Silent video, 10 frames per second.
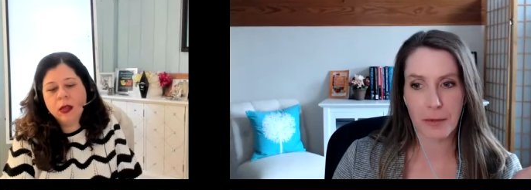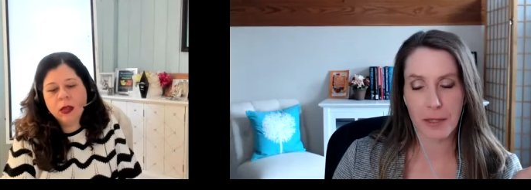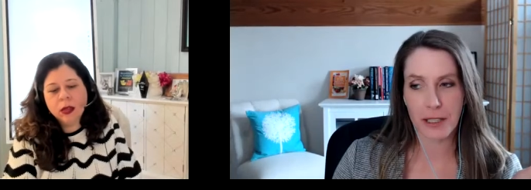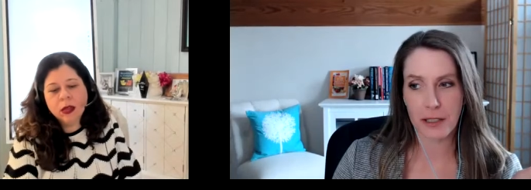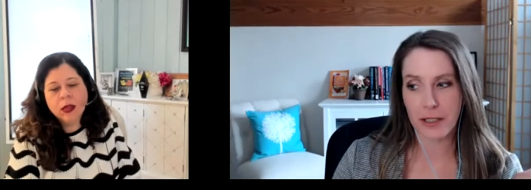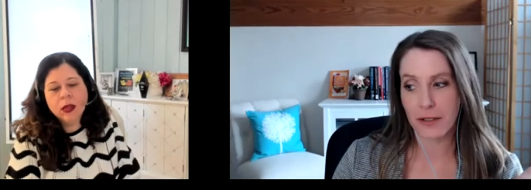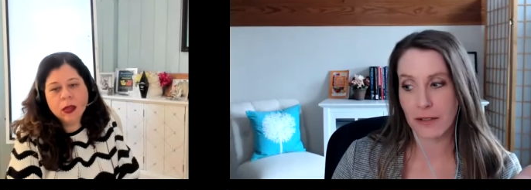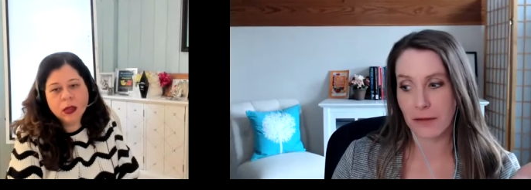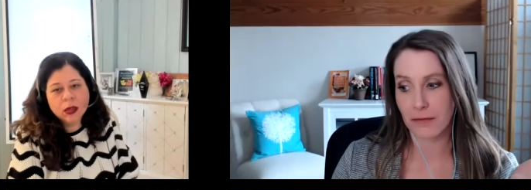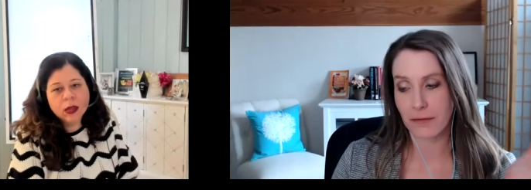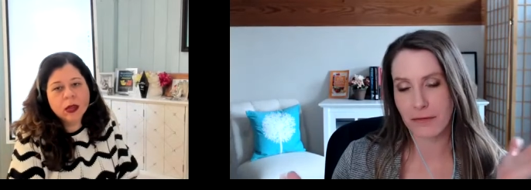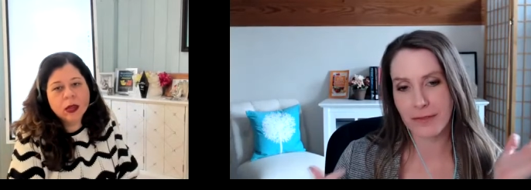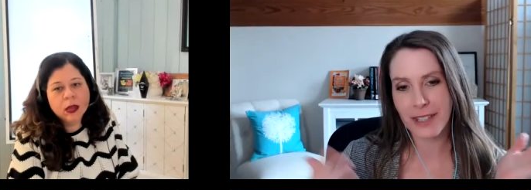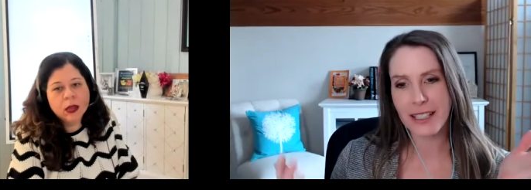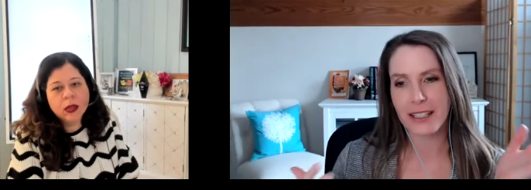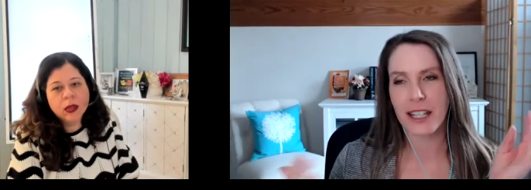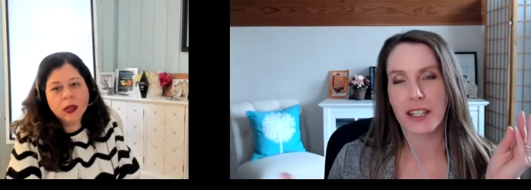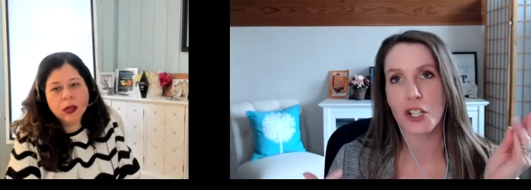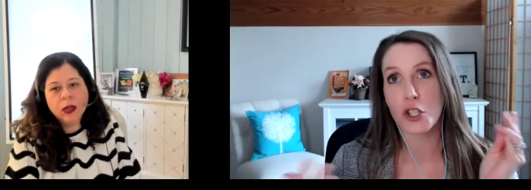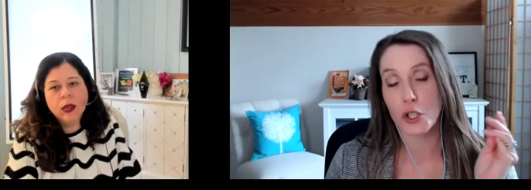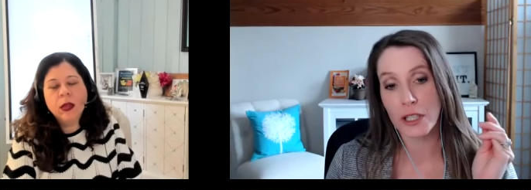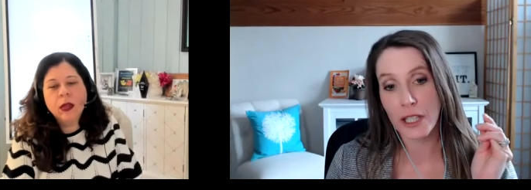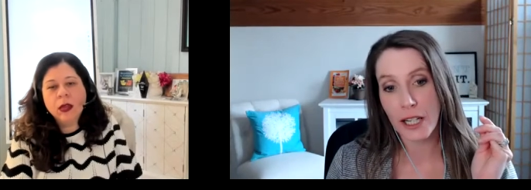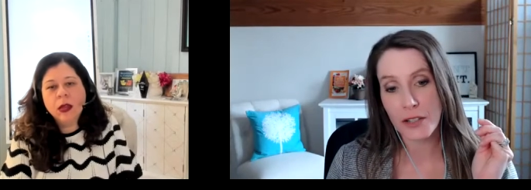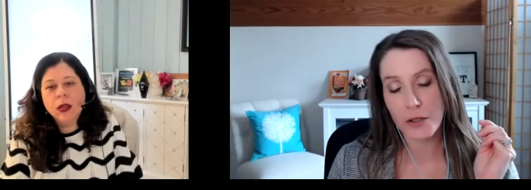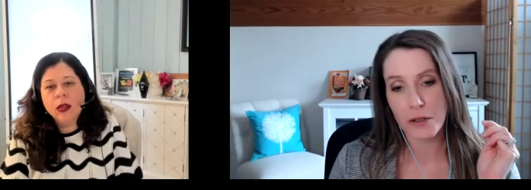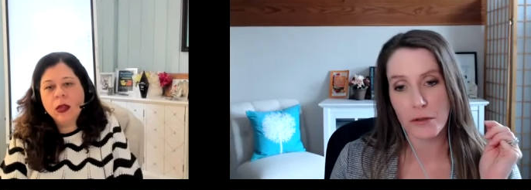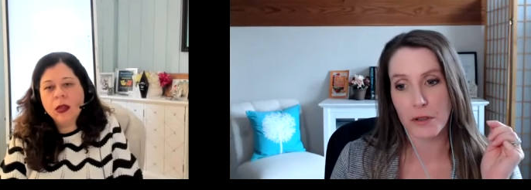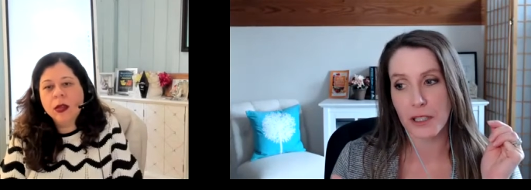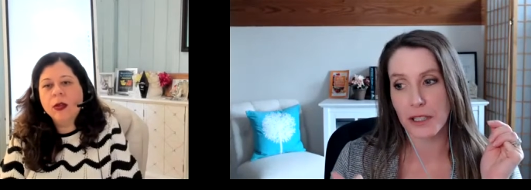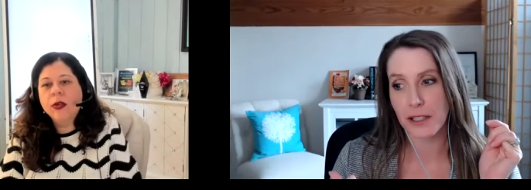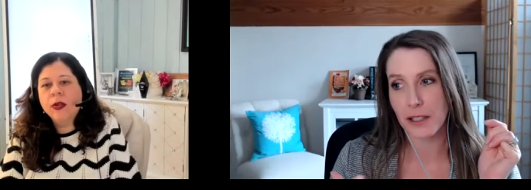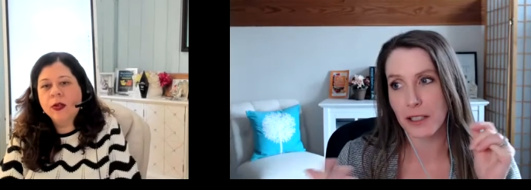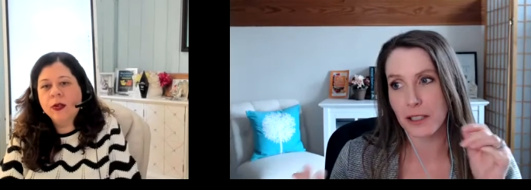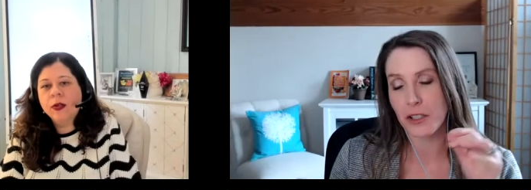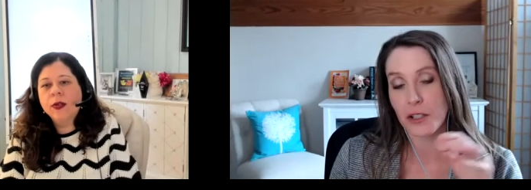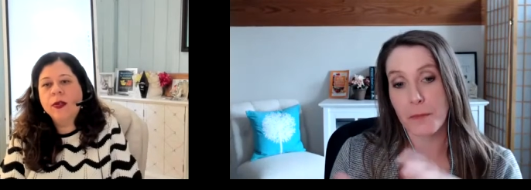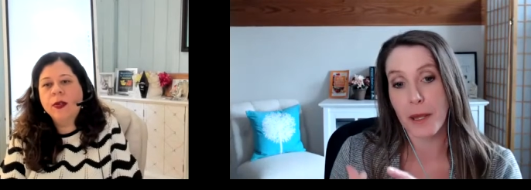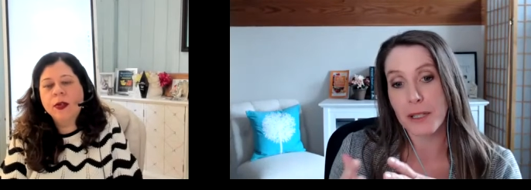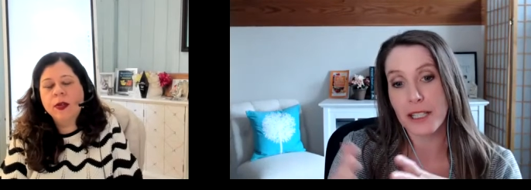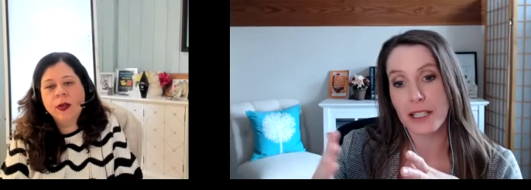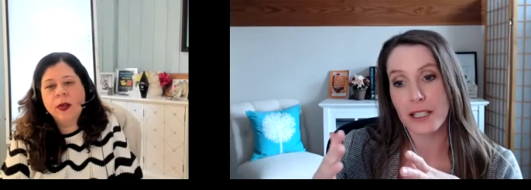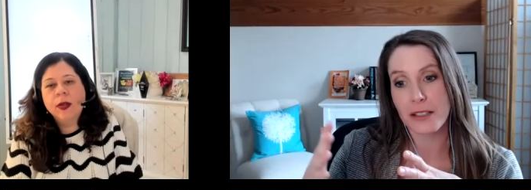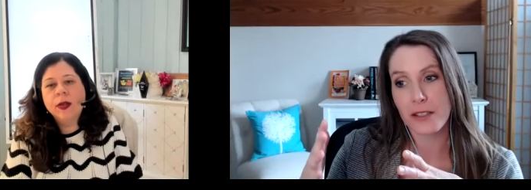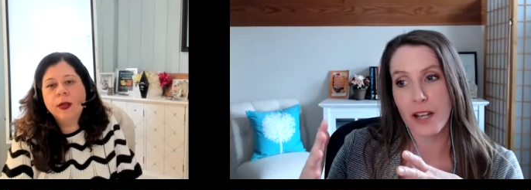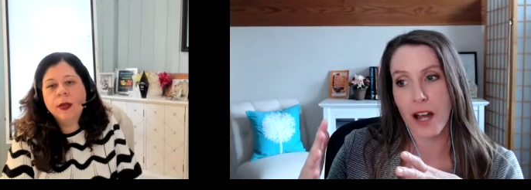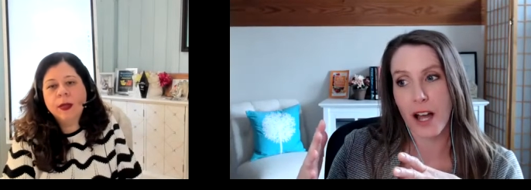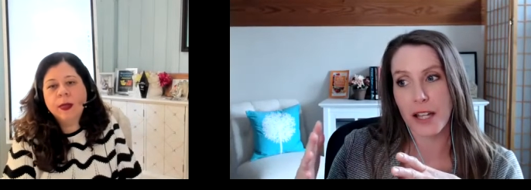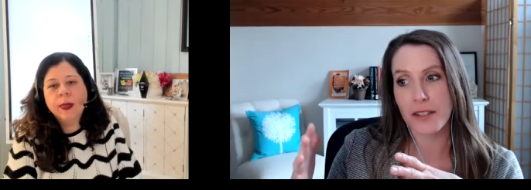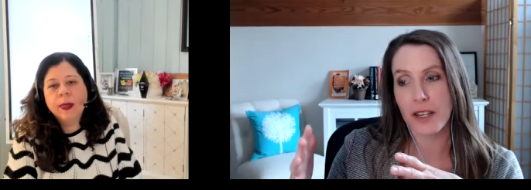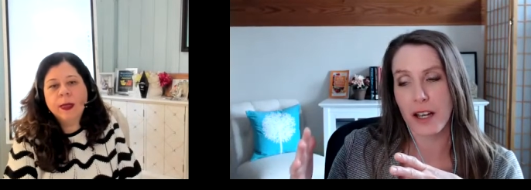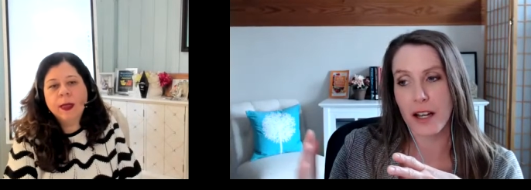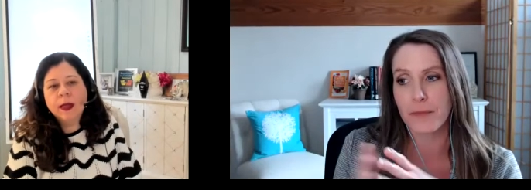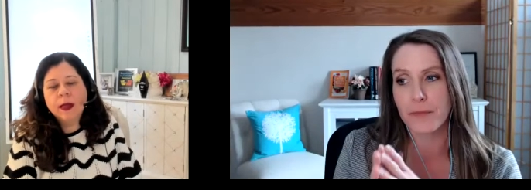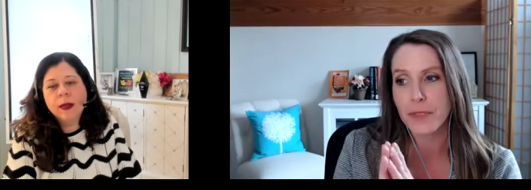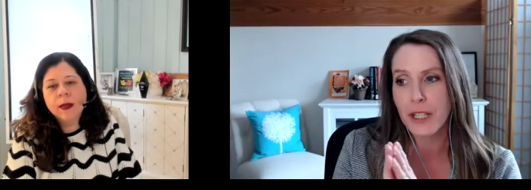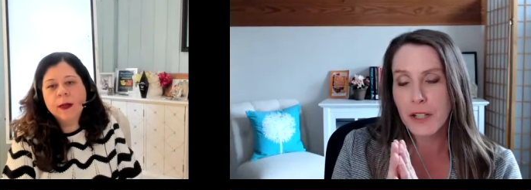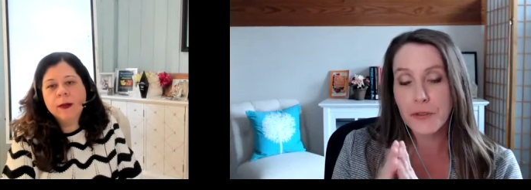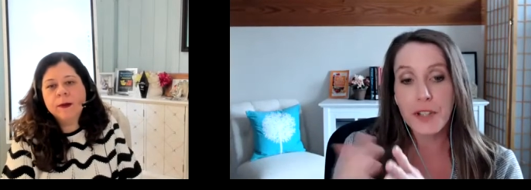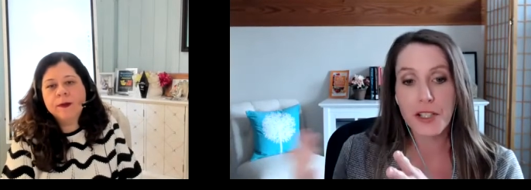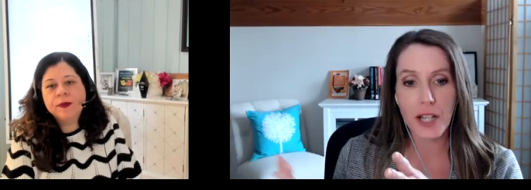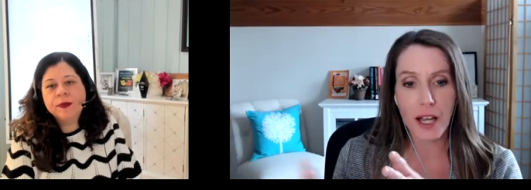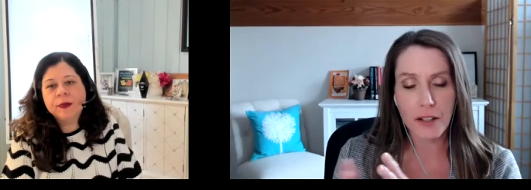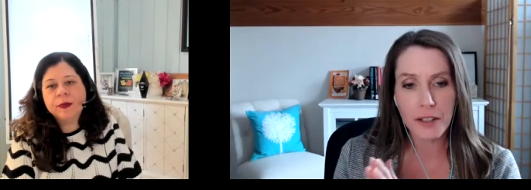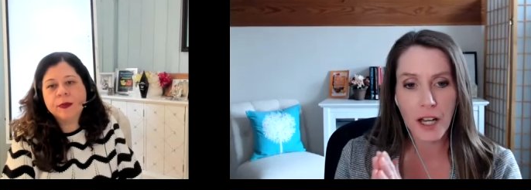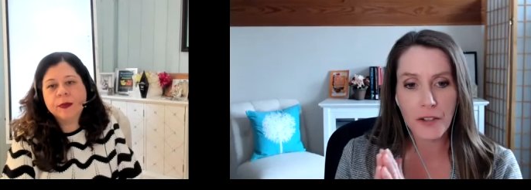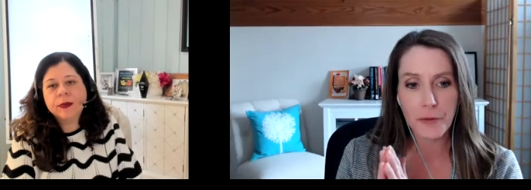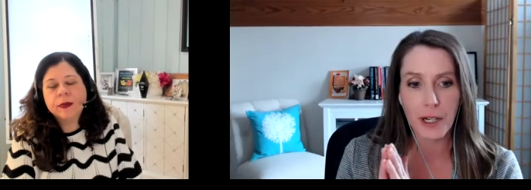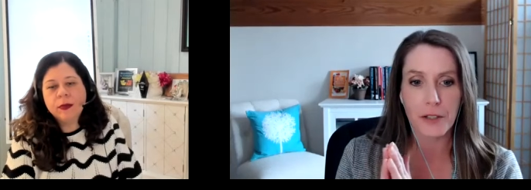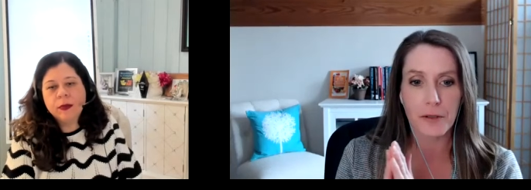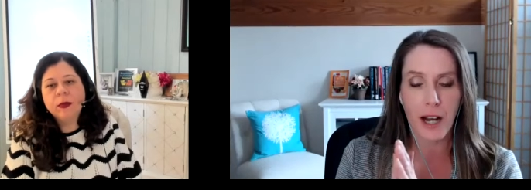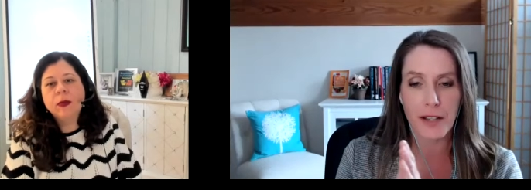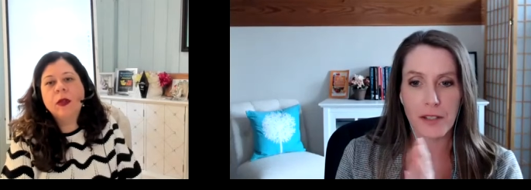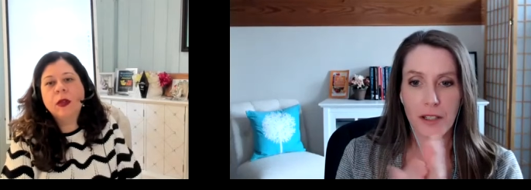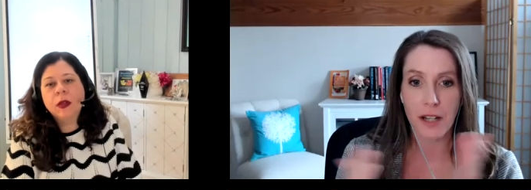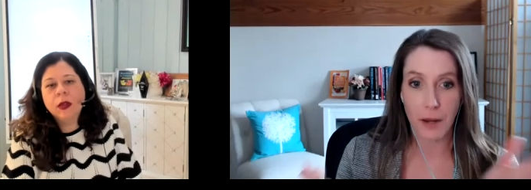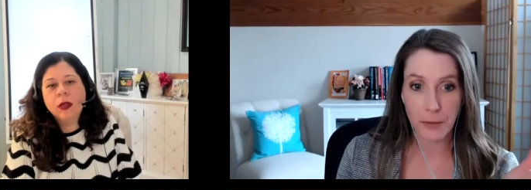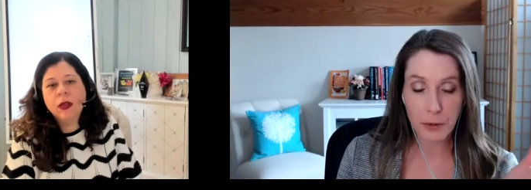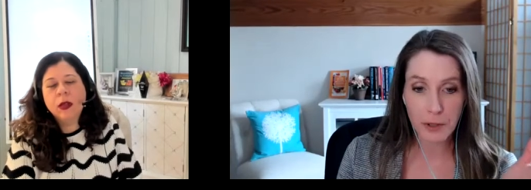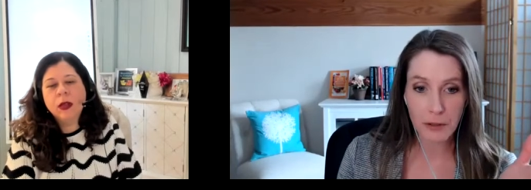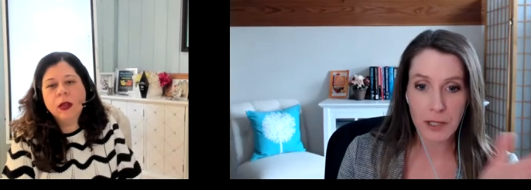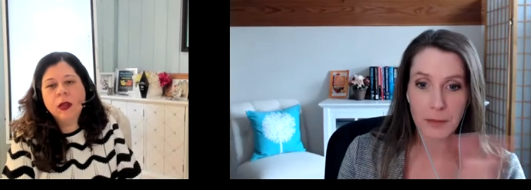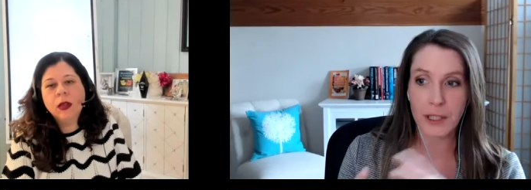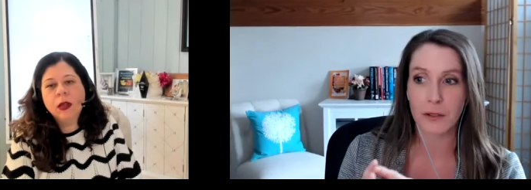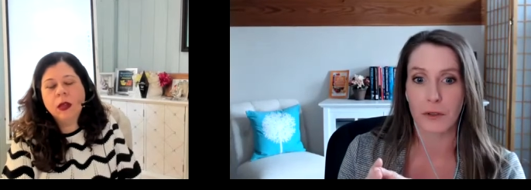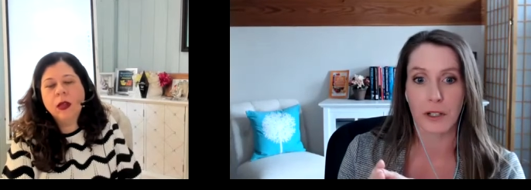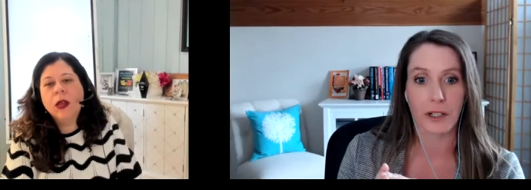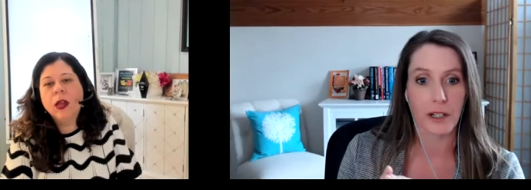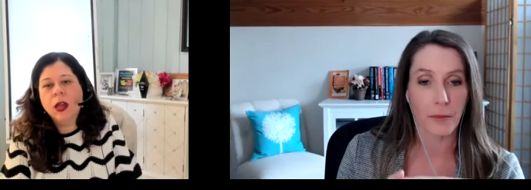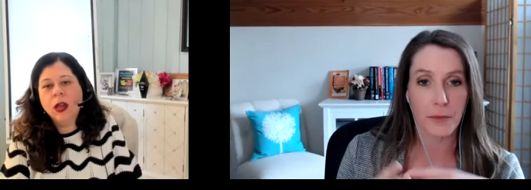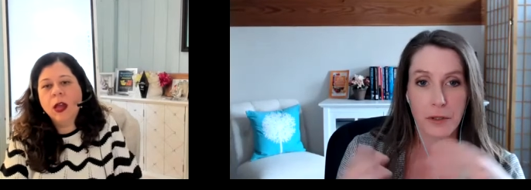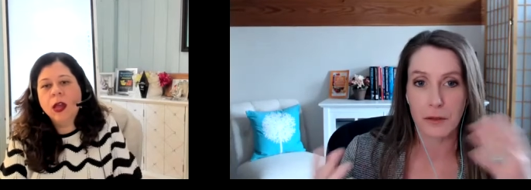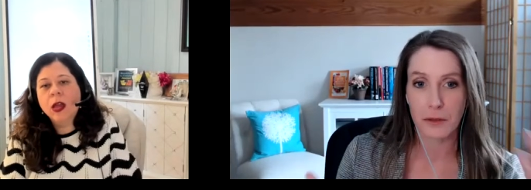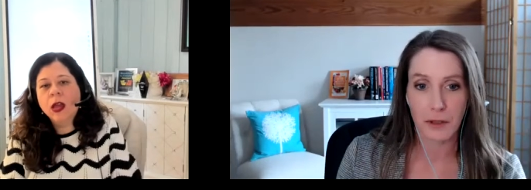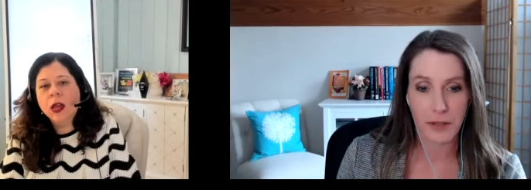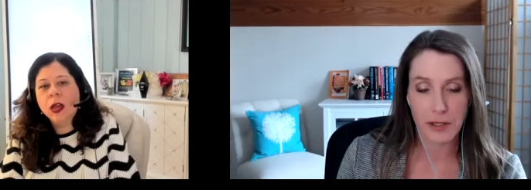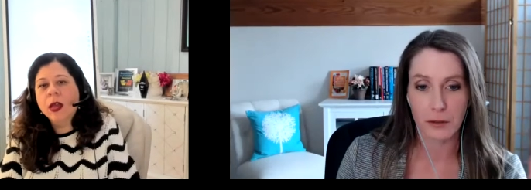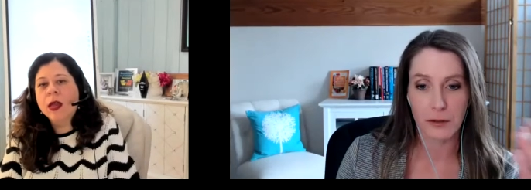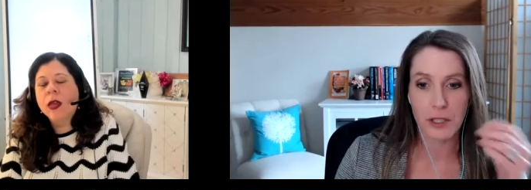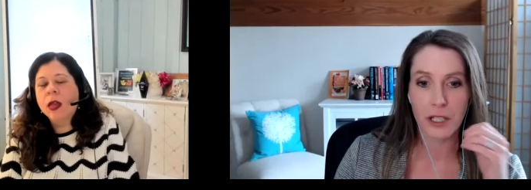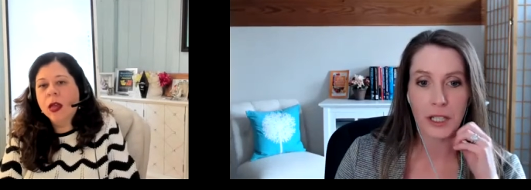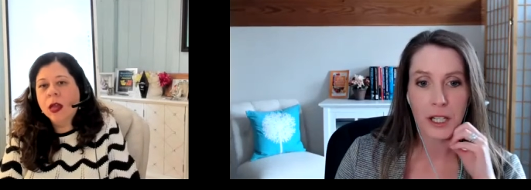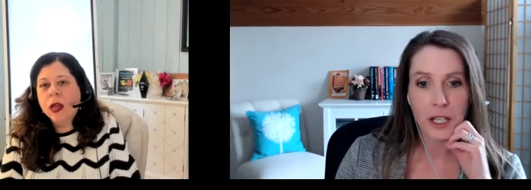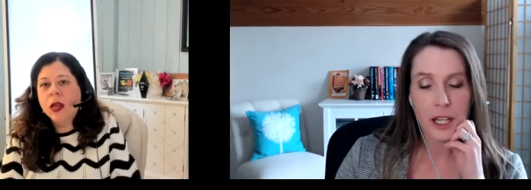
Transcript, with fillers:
Speaker 1: maybe isn't not not that it shouldn't get answered or it, it just maybe it, it's not um, fleshed out enough where you guys can come to an agreement or come to a resolution